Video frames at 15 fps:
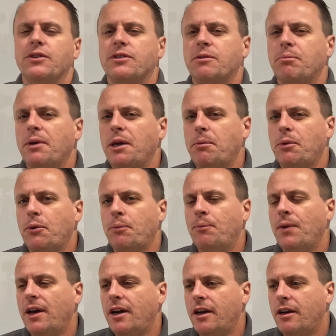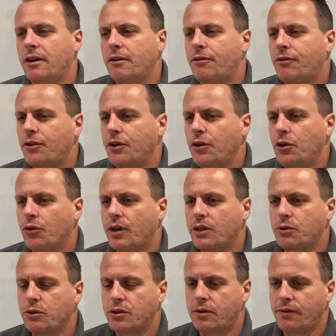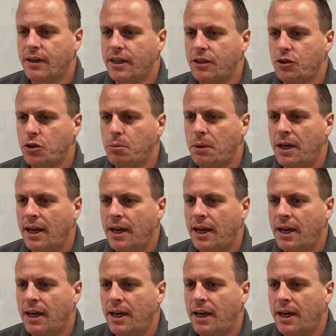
some people for a new graduate surveyor job,